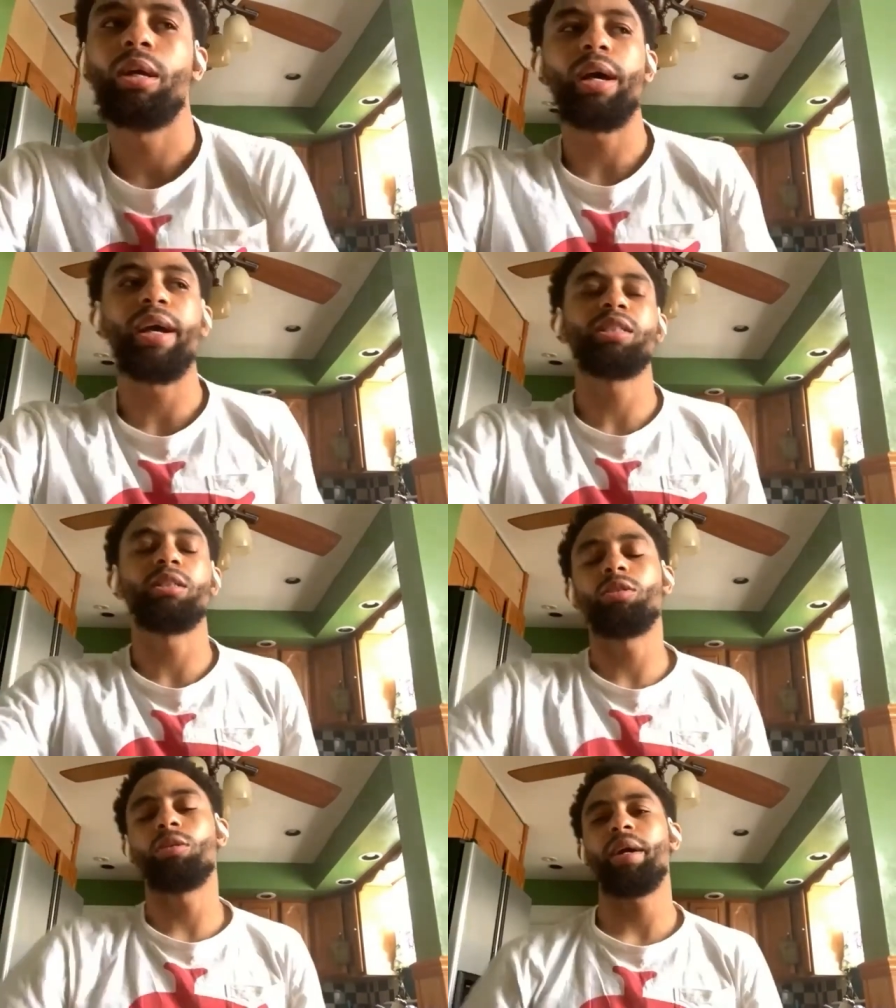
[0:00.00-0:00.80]
I actually
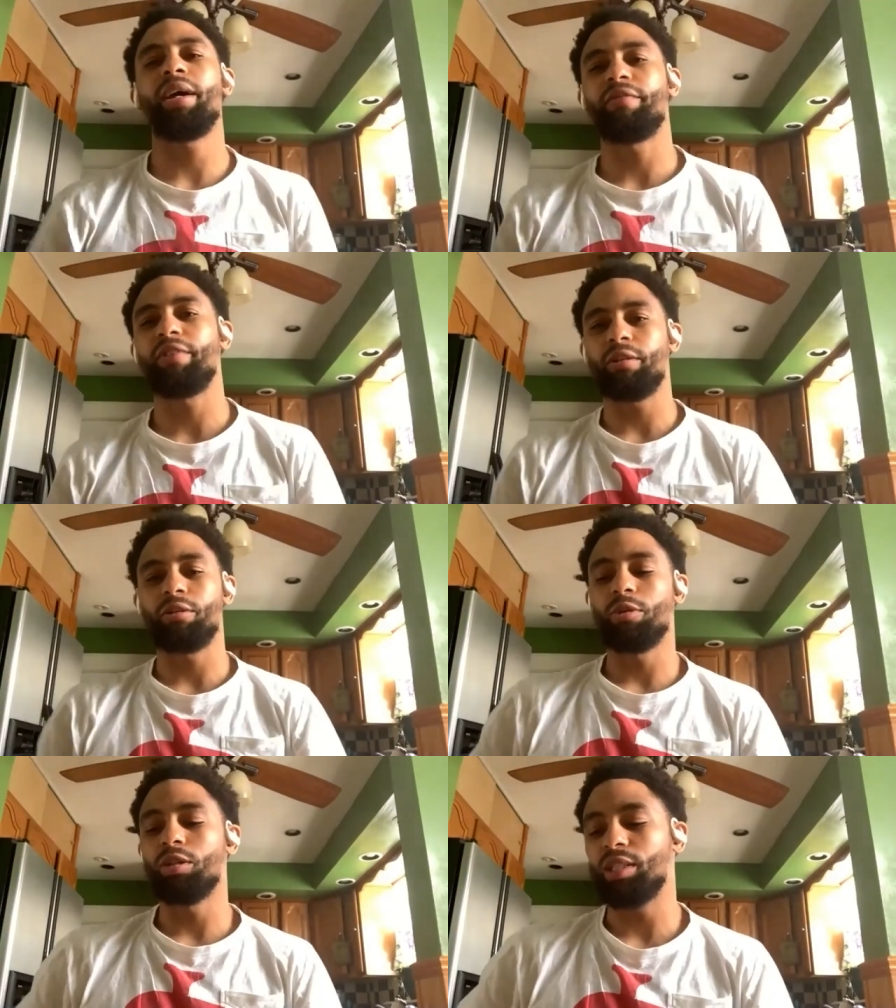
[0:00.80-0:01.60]
told him I had a family
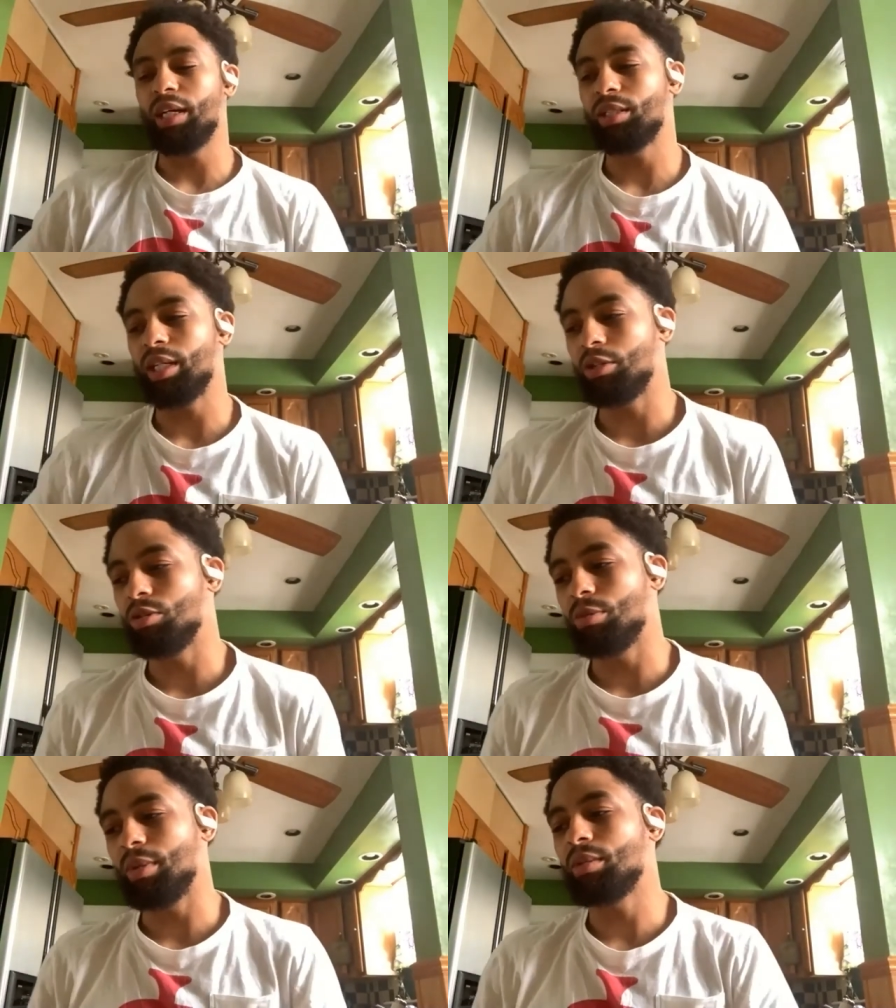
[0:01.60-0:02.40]
emergency. I was like, you
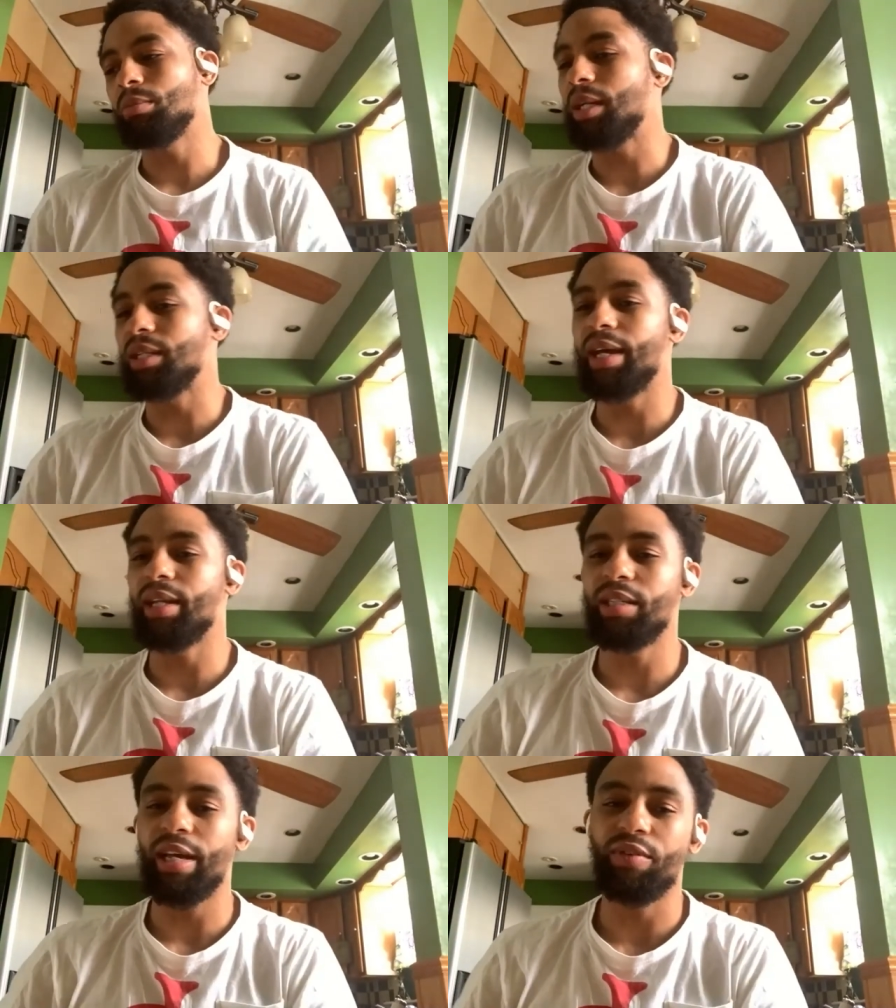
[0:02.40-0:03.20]
know, my dad
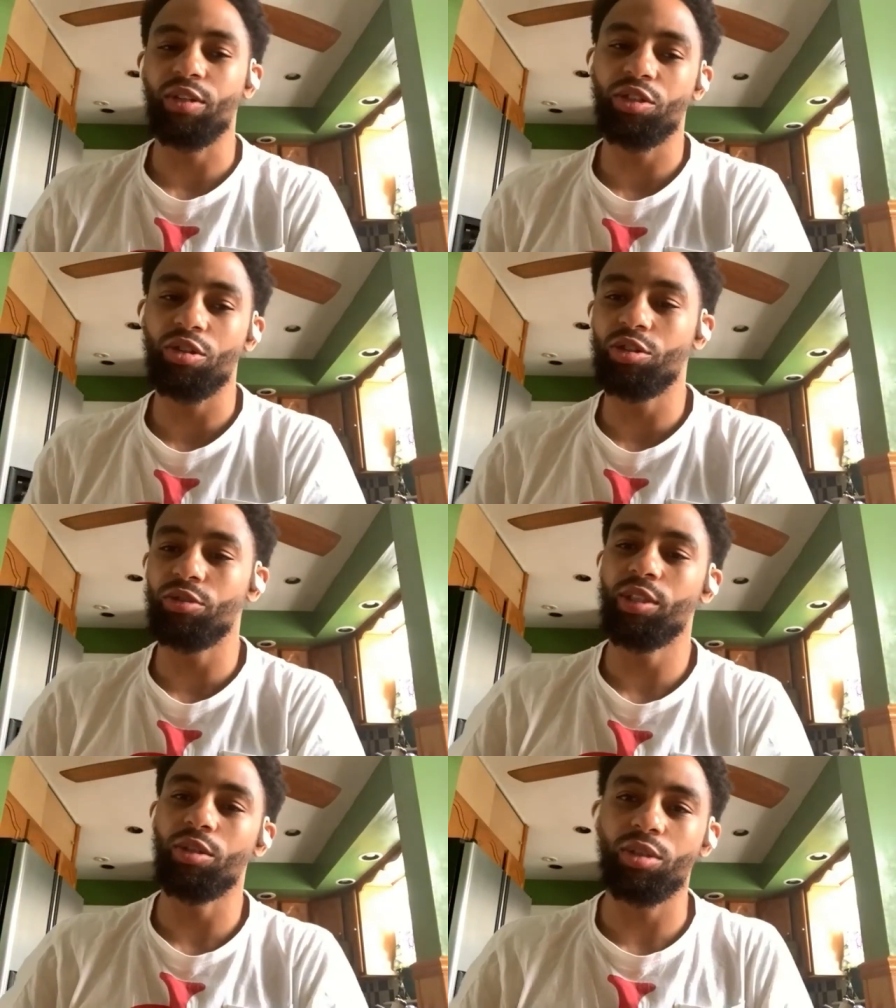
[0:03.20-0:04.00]
is having a
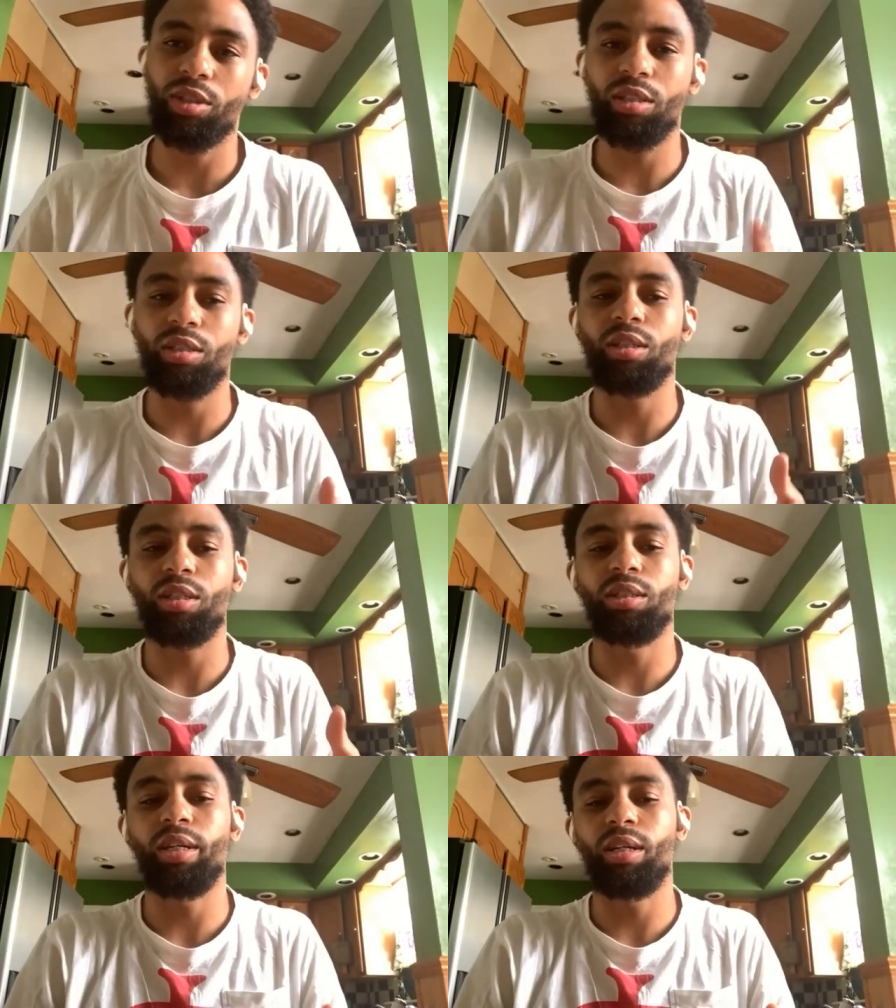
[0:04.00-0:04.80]
surgery on such and
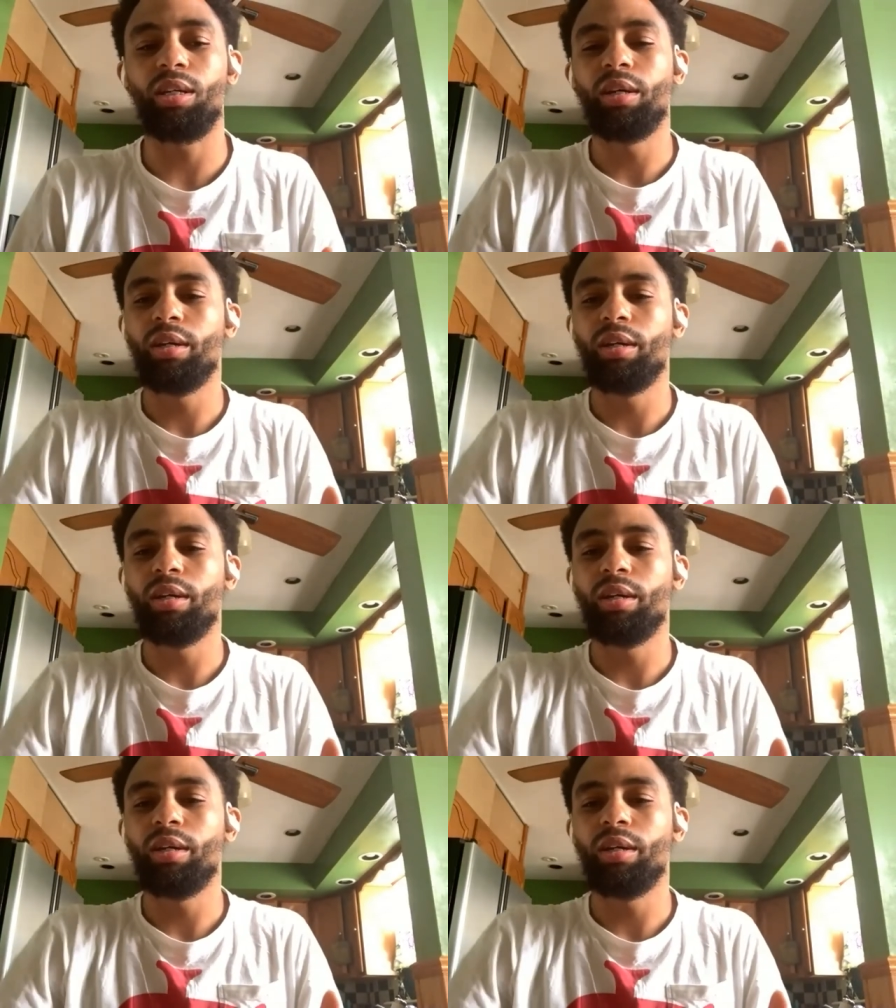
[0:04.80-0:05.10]
such date.